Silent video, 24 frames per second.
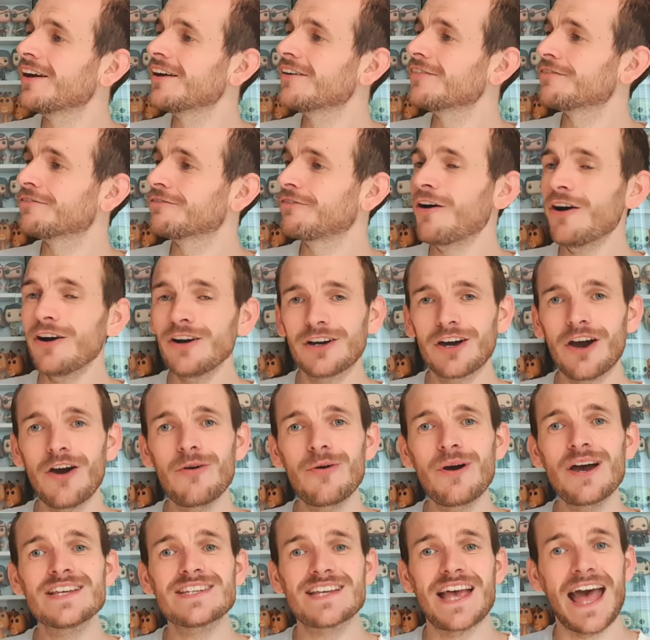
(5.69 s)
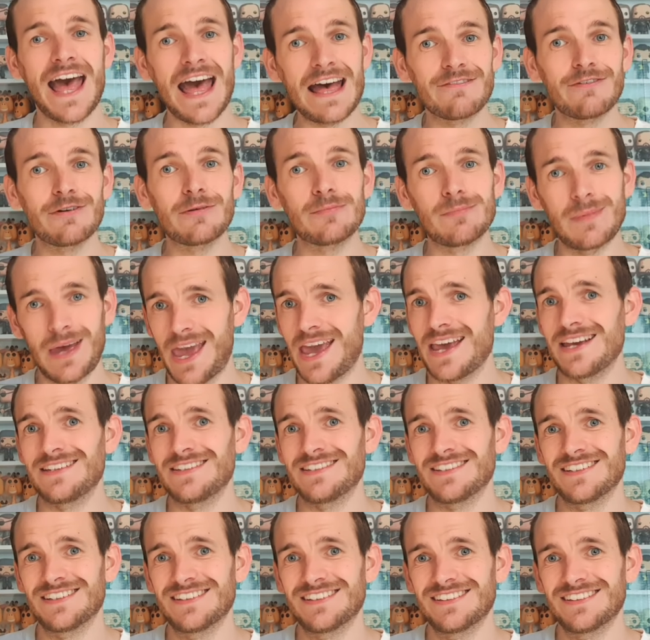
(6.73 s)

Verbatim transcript: Funko has ever made.